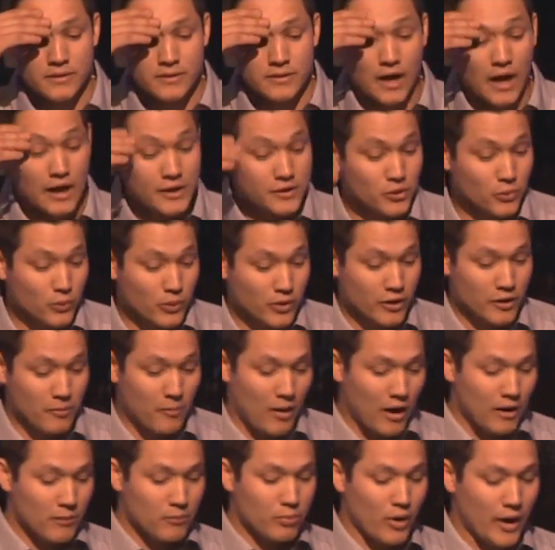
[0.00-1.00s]
Dr. William
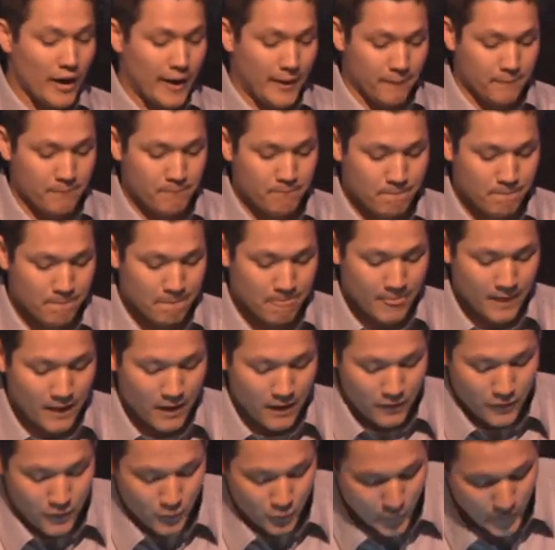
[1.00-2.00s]
Albright.
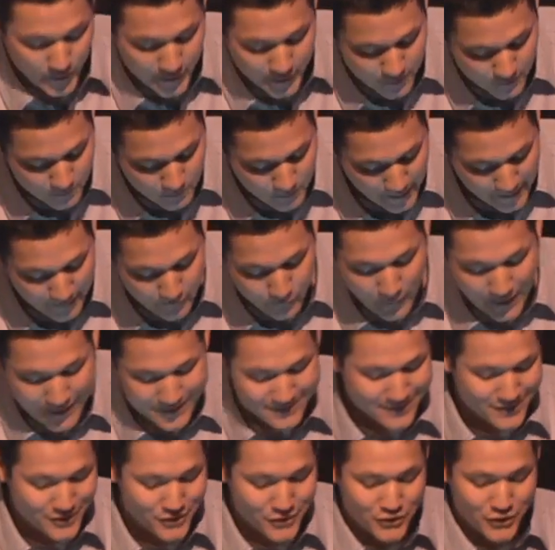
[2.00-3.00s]
The reader may
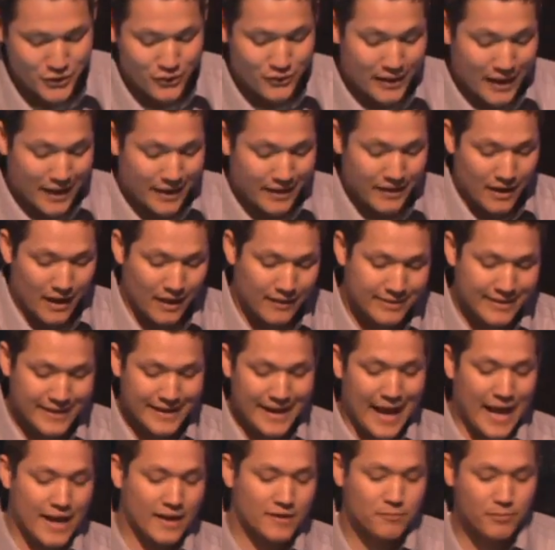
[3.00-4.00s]
rest assured that
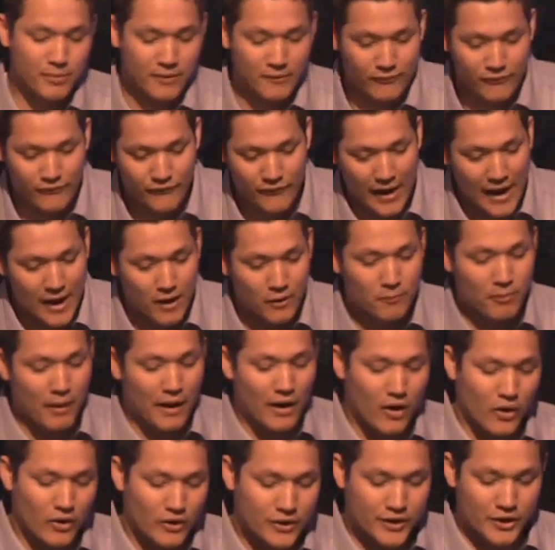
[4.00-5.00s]
nothing has been found
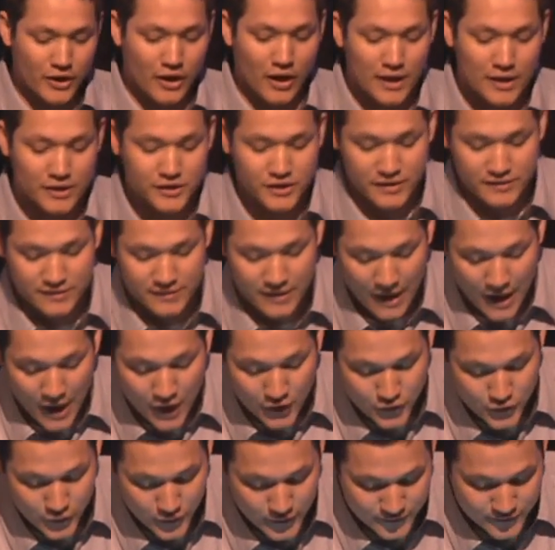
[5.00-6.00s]
by archaeologists
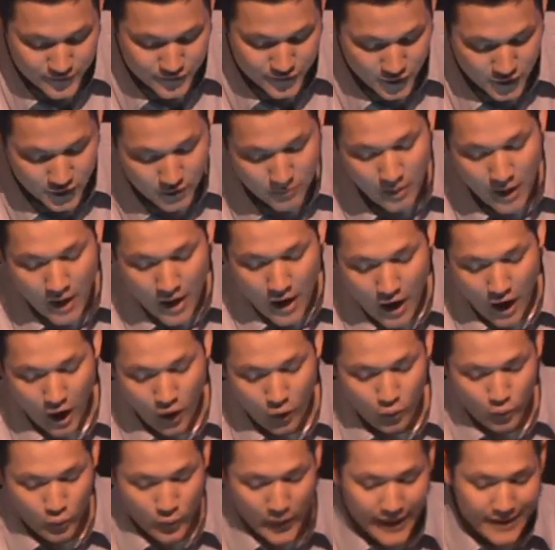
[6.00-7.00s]
to disturb a
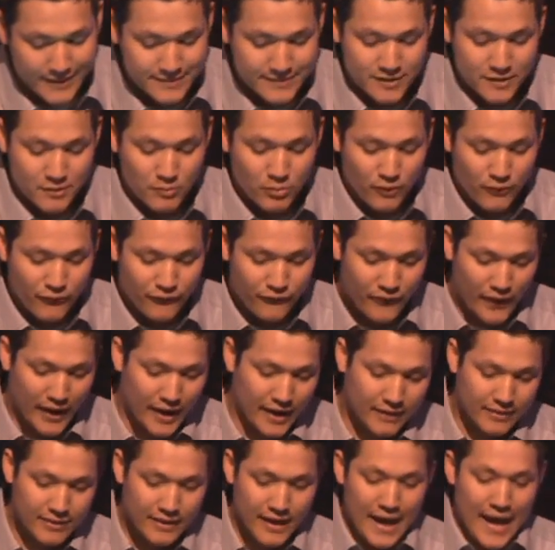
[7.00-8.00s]
reasonable
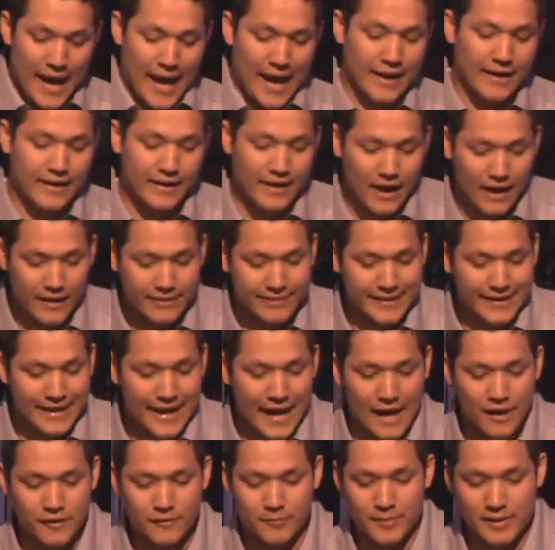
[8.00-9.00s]
faith, and nothing
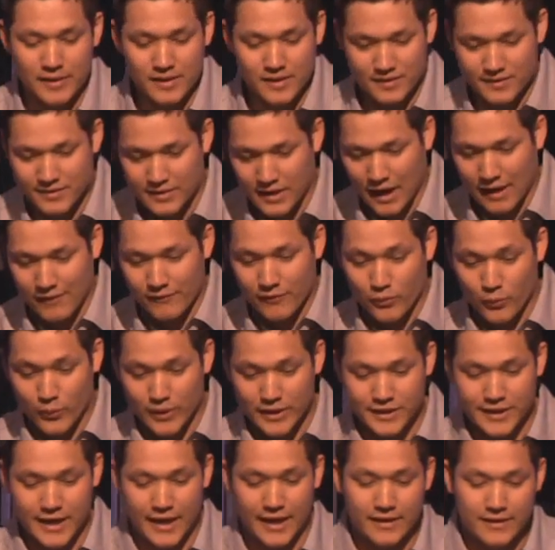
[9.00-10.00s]
has been discovered
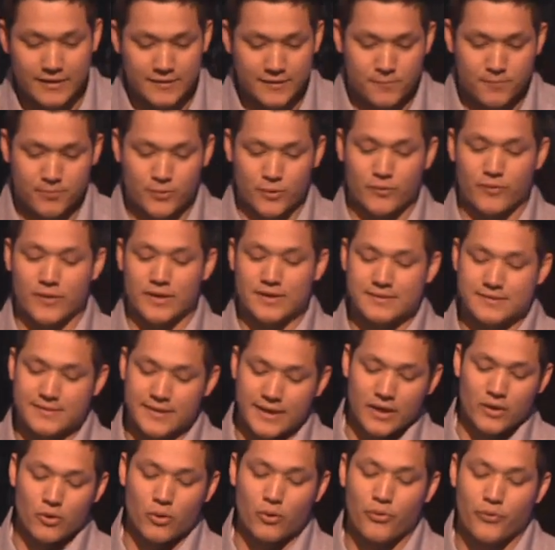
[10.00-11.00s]
which can disprove a
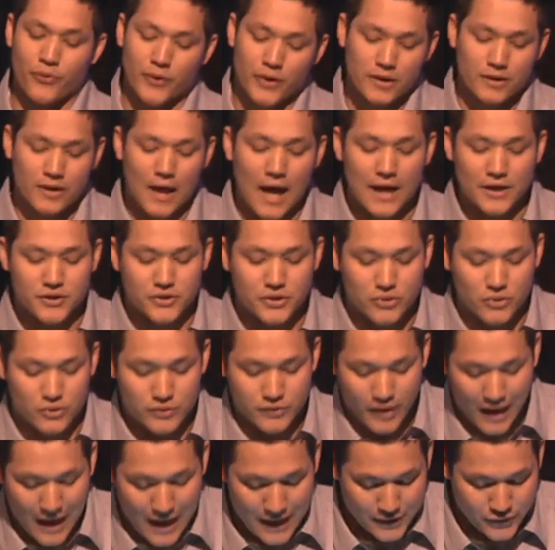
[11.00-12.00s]
single theological
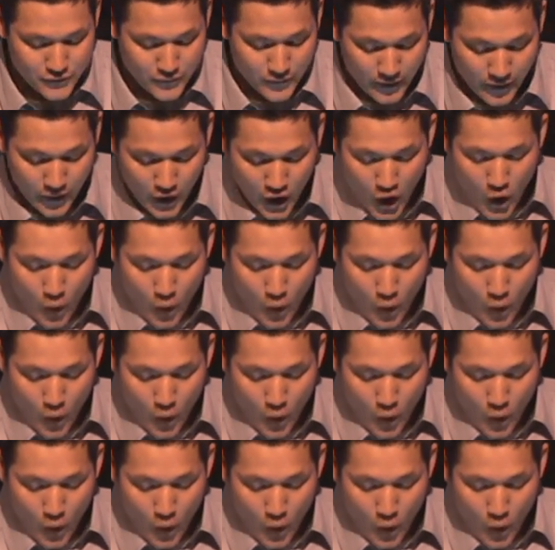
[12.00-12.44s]
doctrine.